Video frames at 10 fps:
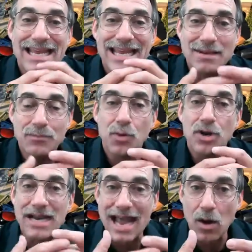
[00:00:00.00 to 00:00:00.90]
input
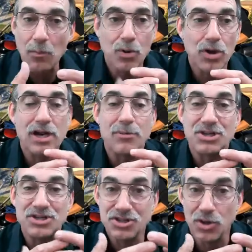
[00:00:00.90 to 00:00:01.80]
and output and
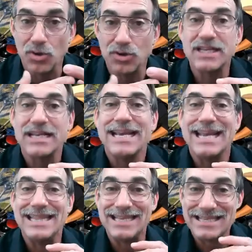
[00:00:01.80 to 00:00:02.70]
results
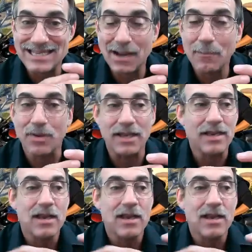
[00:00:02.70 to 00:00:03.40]
in this template.